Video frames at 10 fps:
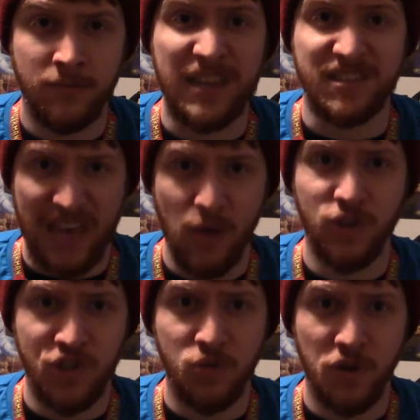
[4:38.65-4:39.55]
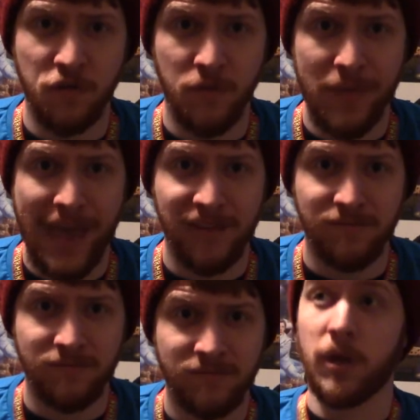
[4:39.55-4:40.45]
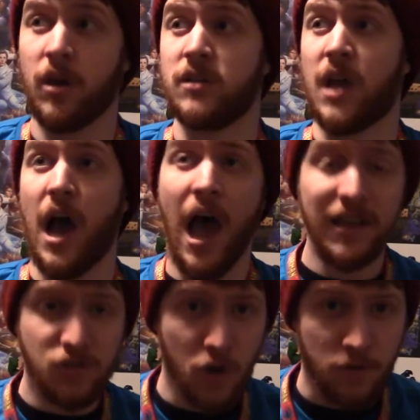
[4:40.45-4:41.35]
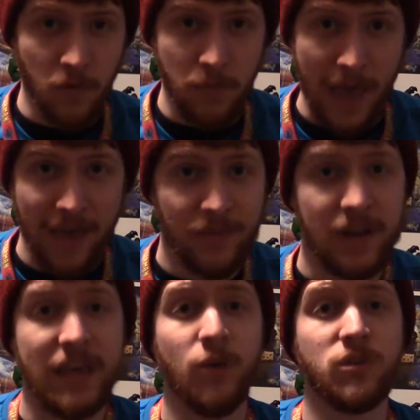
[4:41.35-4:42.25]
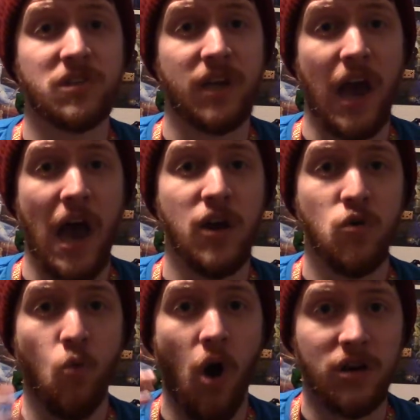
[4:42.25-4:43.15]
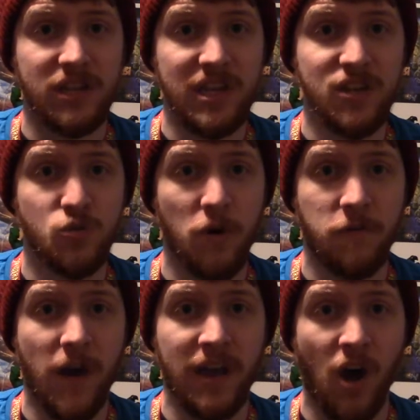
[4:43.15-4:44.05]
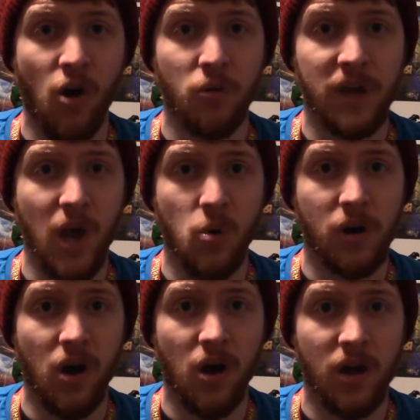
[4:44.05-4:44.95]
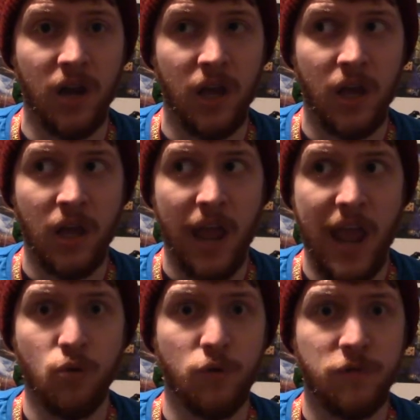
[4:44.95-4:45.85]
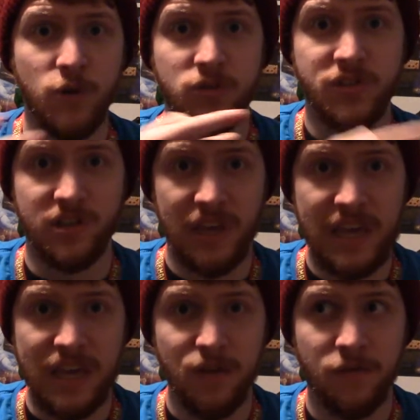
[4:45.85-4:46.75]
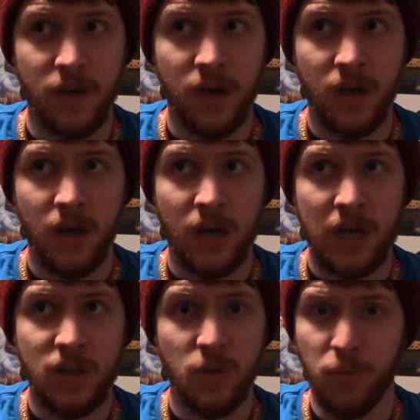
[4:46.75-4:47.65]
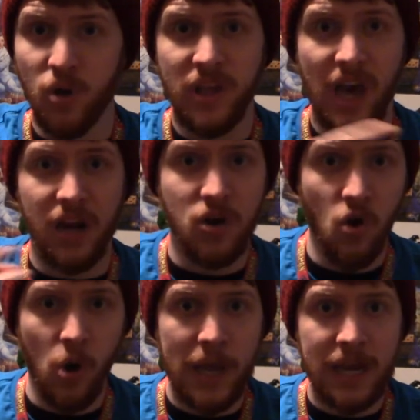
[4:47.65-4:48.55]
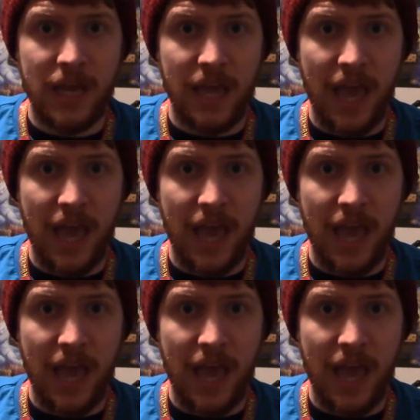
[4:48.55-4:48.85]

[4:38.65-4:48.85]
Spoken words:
Is that what you took from that? Because I took from that he was a guy who walked into a fight already going on and refused to leave. The bully got annoyed